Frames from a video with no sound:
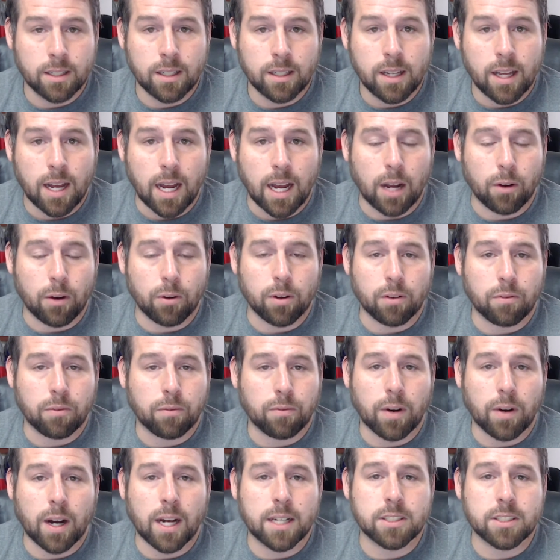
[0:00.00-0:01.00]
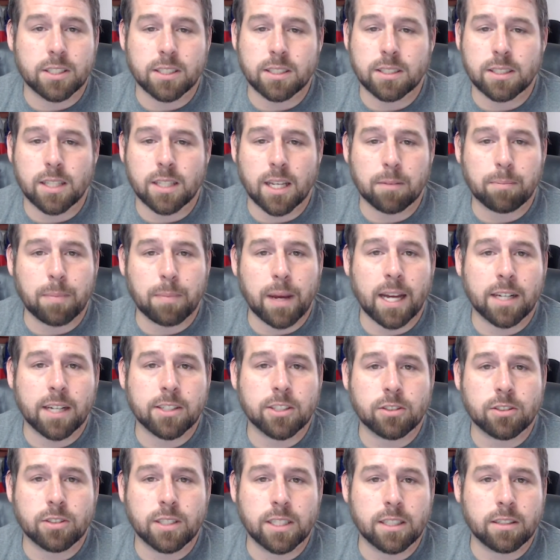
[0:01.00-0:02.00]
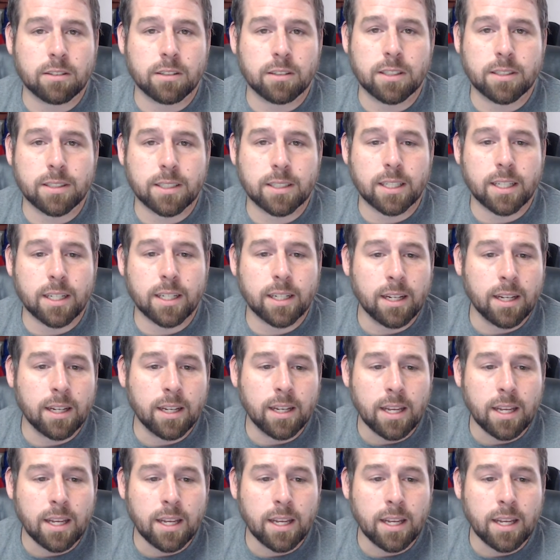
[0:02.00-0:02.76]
I would have fought just like Backstreet Grill did